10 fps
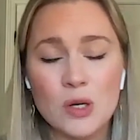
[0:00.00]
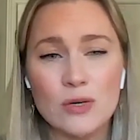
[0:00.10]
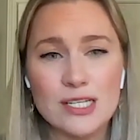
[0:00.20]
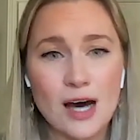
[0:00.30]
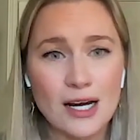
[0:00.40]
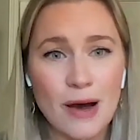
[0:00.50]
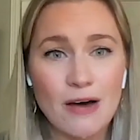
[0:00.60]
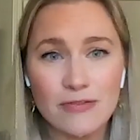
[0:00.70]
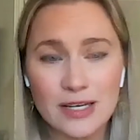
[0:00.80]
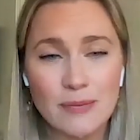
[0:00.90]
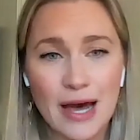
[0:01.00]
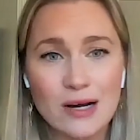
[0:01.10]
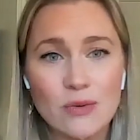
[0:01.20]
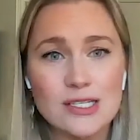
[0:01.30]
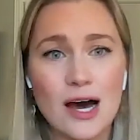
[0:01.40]
we talk about
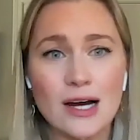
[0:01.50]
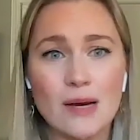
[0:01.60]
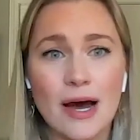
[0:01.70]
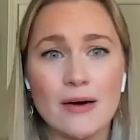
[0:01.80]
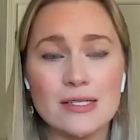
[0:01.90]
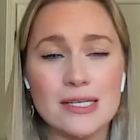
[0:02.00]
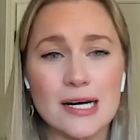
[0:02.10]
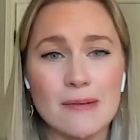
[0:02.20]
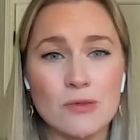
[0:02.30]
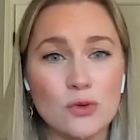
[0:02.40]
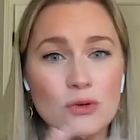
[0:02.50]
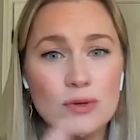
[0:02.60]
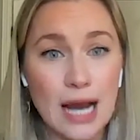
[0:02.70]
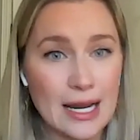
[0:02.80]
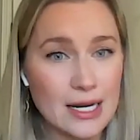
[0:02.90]
feedback. We talk about
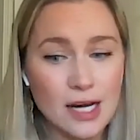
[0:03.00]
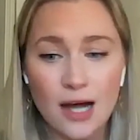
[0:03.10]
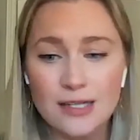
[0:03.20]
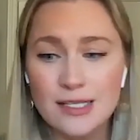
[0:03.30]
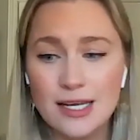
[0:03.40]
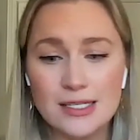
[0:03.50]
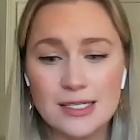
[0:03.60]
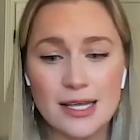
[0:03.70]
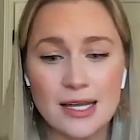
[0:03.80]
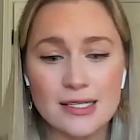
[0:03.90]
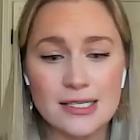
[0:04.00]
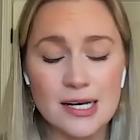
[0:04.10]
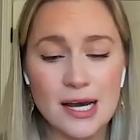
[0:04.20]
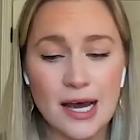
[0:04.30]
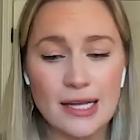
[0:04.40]
through guided content that
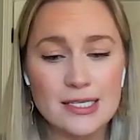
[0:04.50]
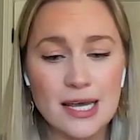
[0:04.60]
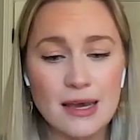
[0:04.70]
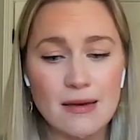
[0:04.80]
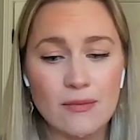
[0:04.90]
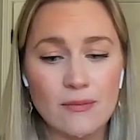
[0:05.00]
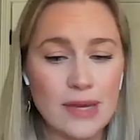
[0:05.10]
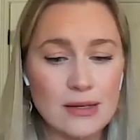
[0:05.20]
I'd say